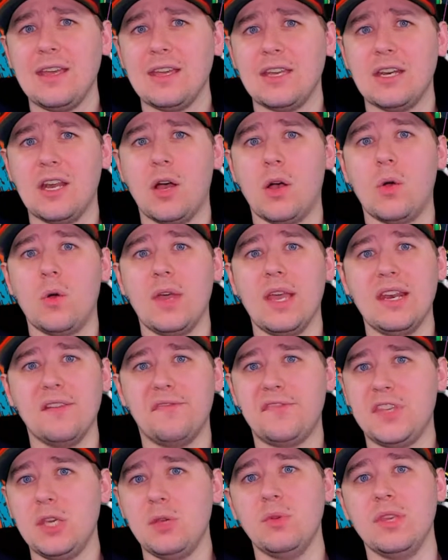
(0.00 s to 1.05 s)
in a
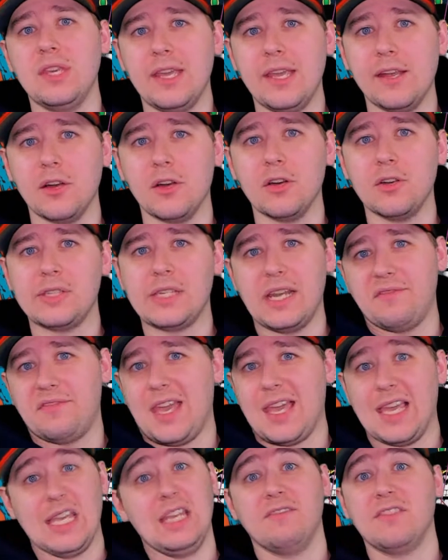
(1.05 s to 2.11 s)
few years if
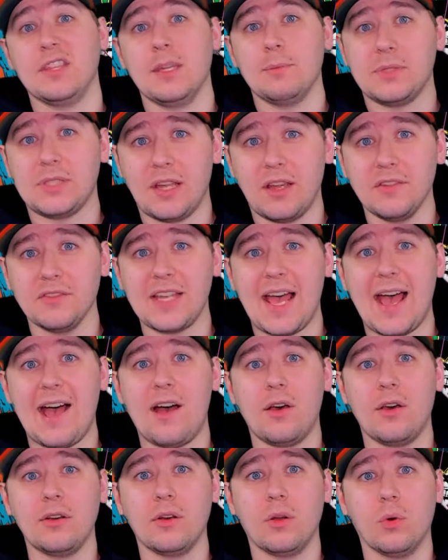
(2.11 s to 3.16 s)
they even themselves out,